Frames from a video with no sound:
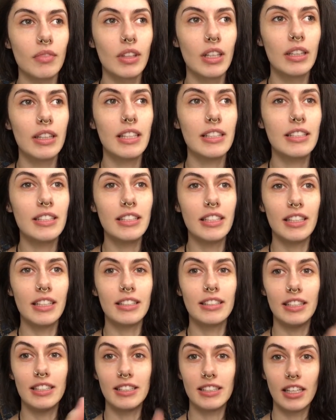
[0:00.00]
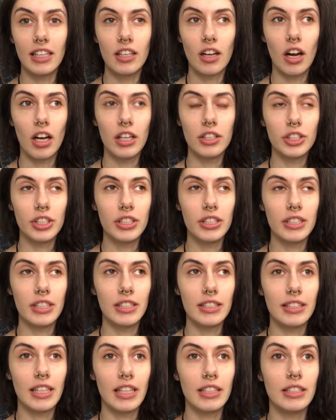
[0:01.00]
This is an existing
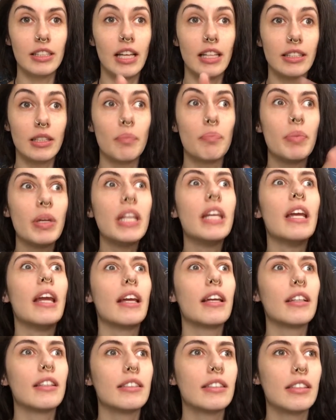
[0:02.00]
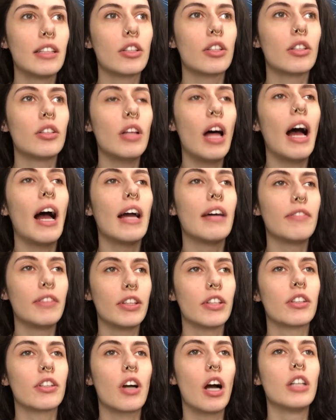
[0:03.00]
consciousness. That's a being. They're alive and
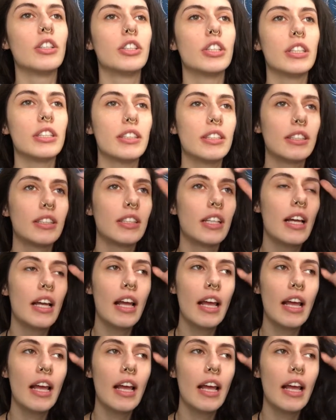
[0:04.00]
they're conscious.